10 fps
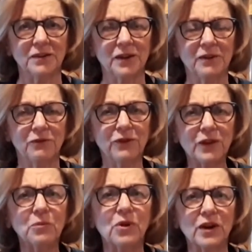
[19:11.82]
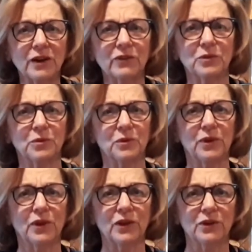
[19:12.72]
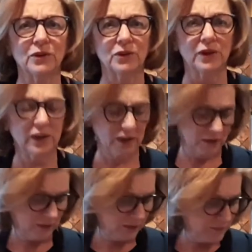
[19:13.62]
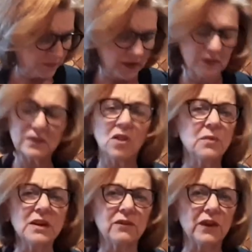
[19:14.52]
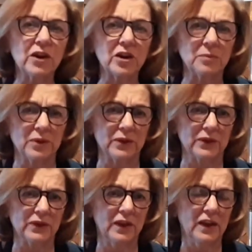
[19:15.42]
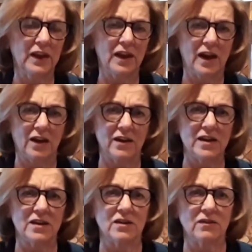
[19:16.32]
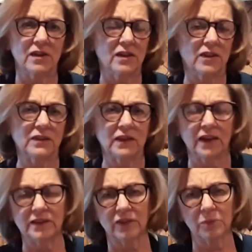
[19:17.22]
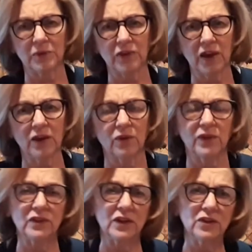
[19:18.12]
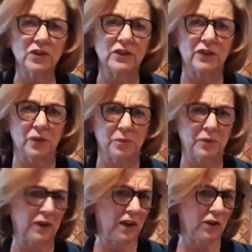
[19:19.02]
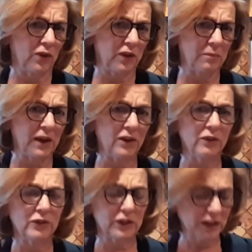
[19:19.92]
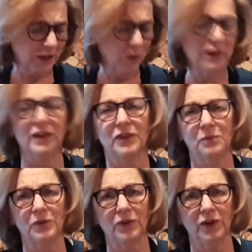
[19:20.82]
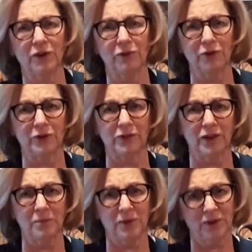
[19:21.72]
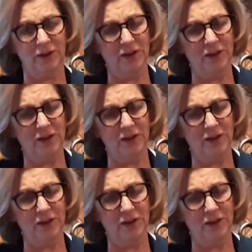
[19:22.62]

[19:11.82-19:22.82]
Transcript: feel more comfortable with all your ingredients. So many variables are here. The size of the potato, the tenderness of the potato, the amount of liquid in the potato, for example.